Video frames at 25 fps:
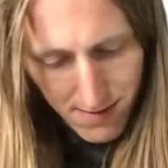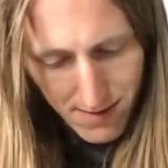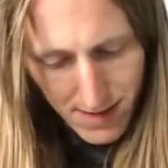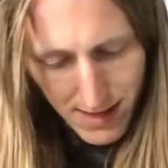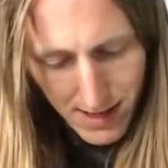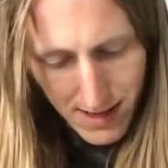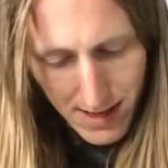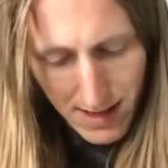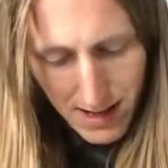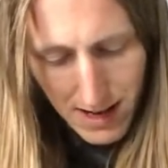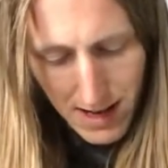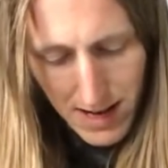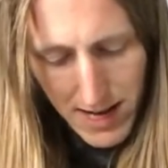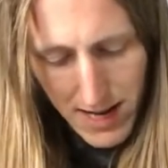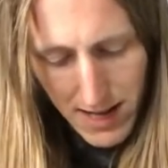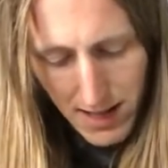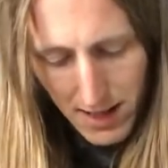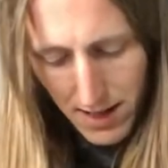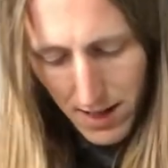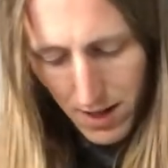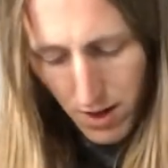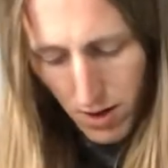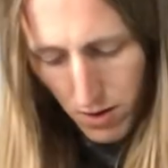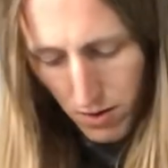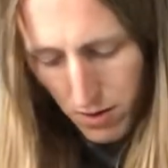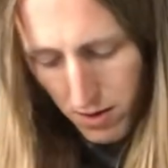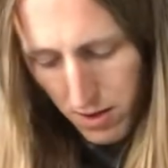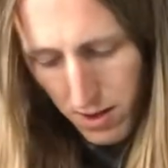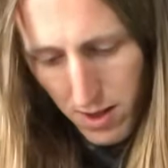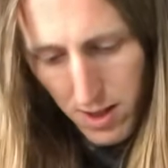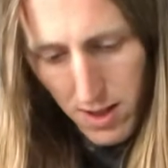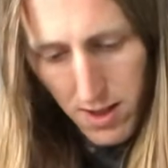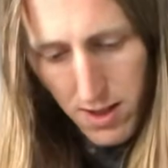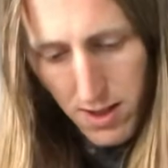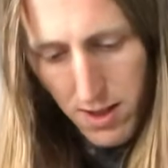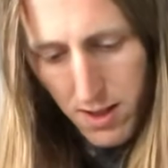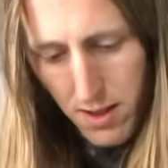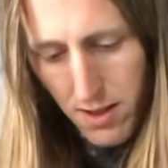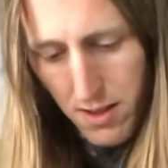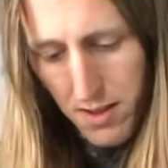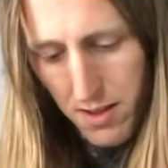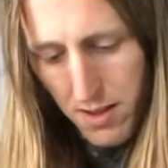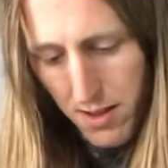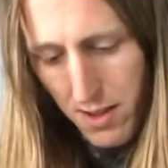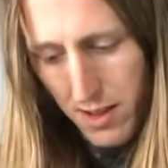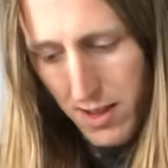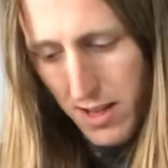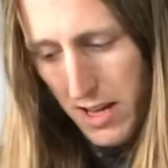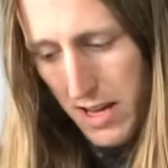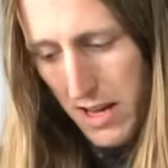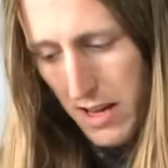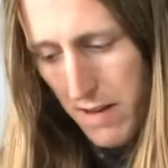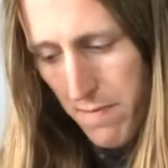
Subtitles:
and I like the consistency